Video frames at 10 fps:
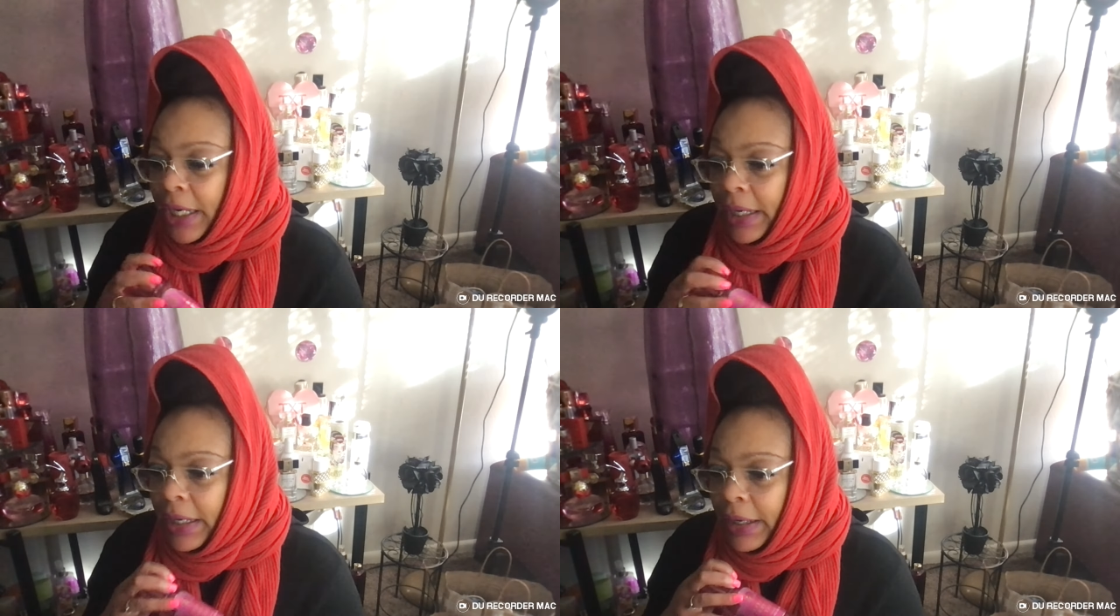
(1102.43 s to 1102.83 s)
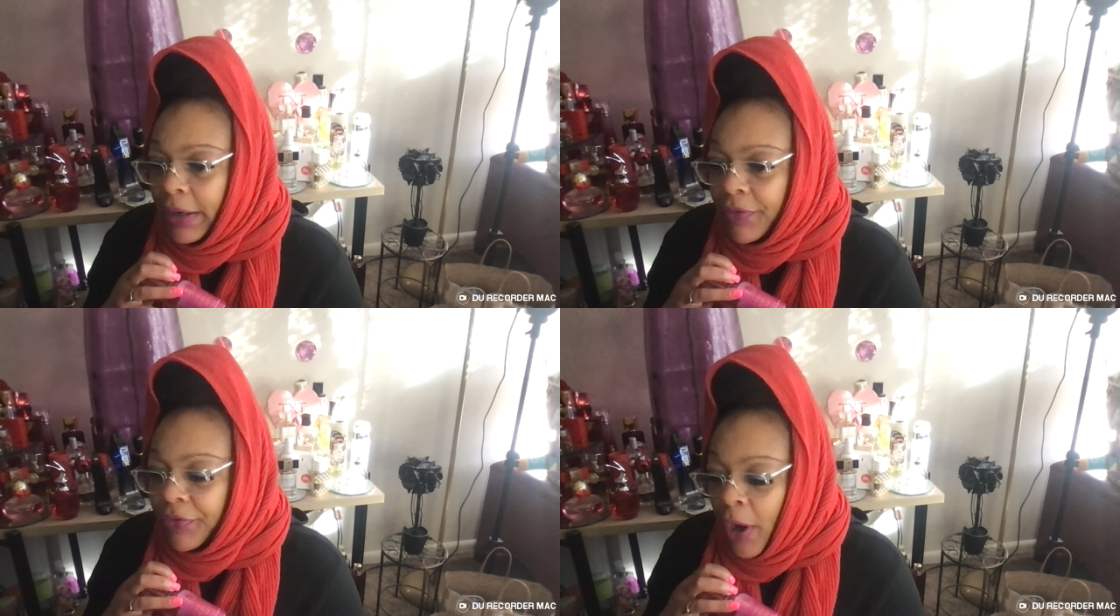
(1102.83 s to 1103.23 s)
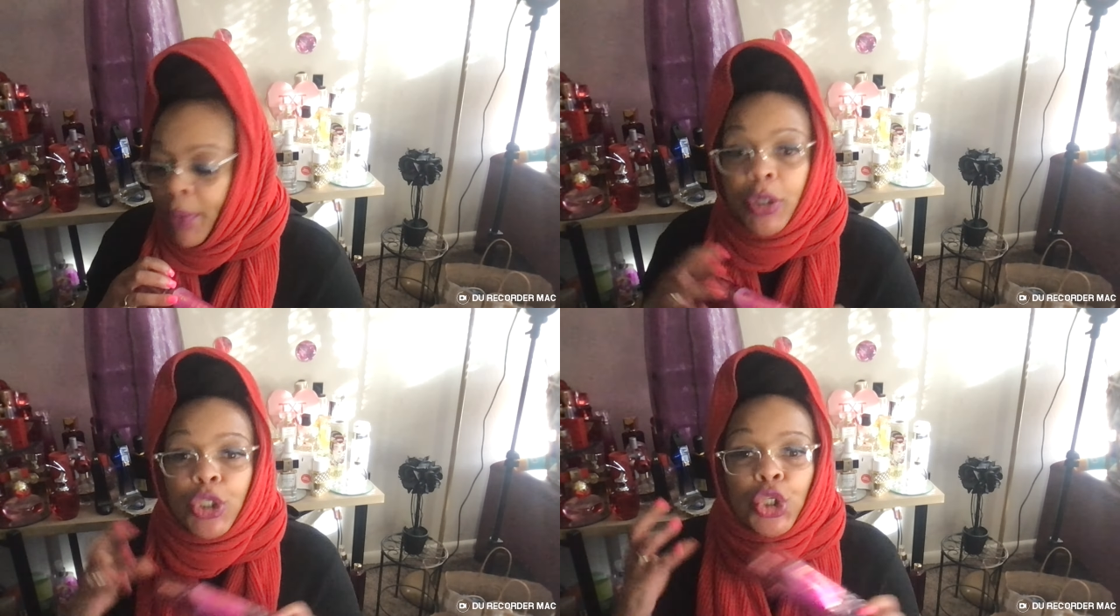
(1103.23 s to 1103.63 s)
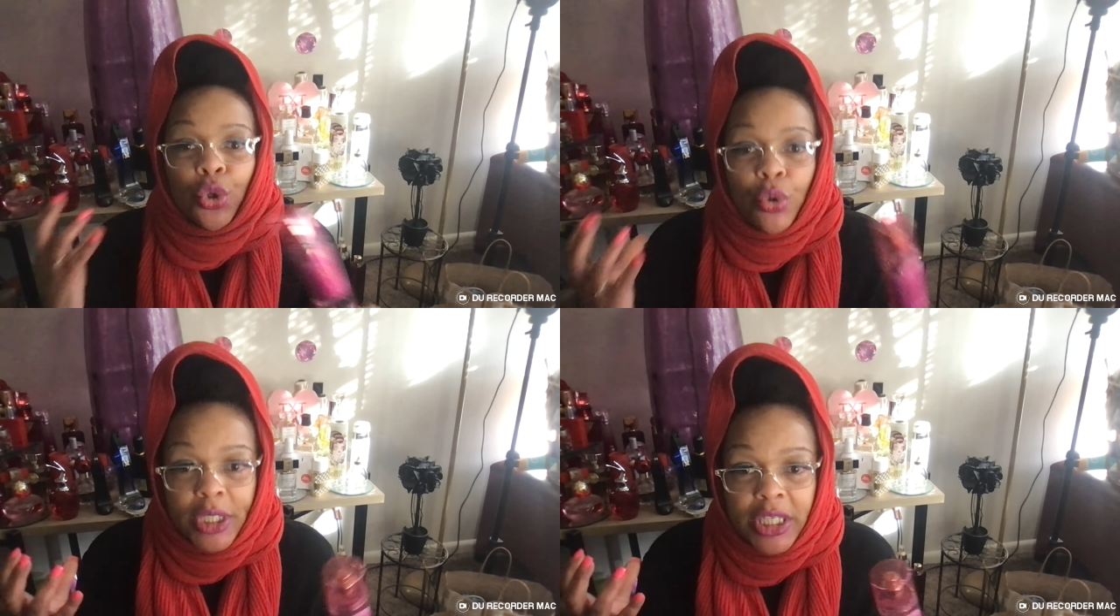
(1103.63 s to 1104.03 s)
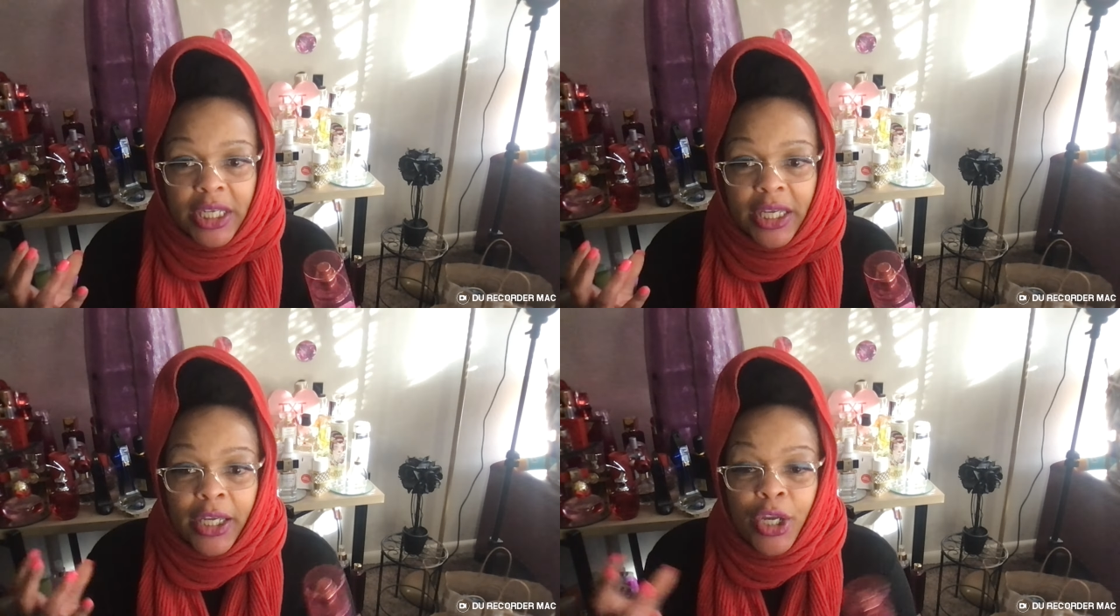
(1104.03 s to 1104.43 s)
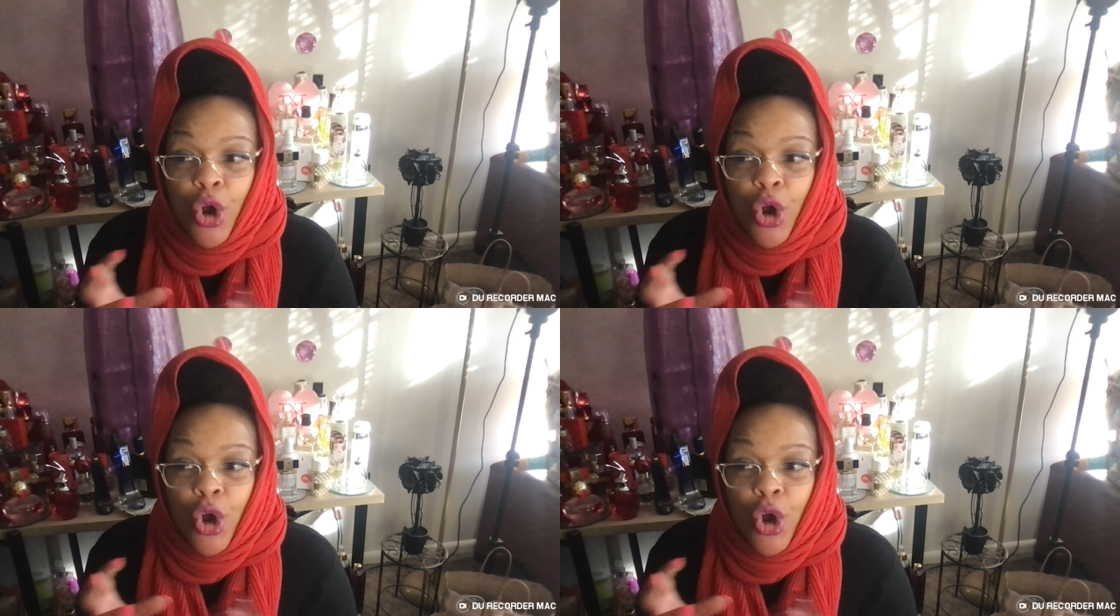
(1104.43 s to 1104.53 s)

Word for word: of maturity